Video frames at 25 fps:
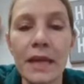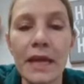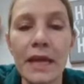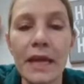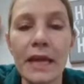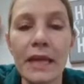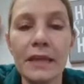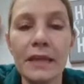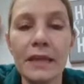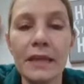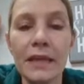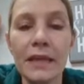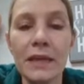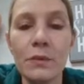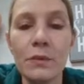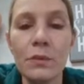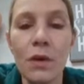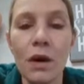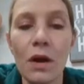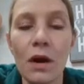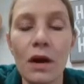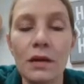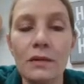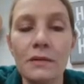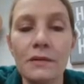In he
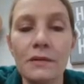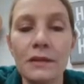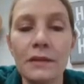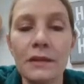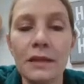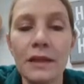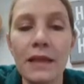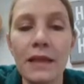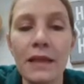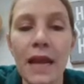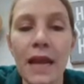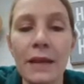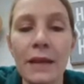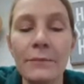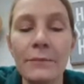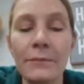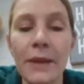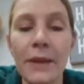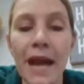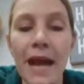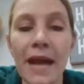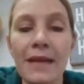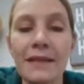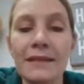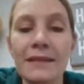walked and
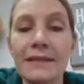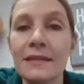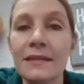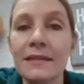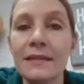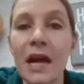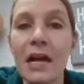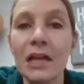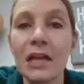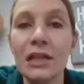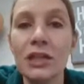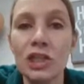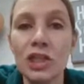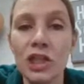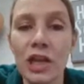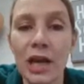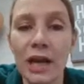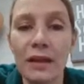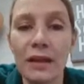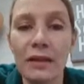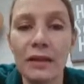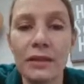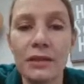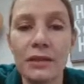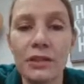passed
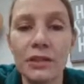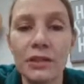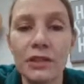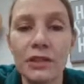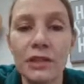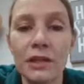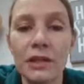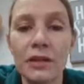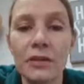unchallenged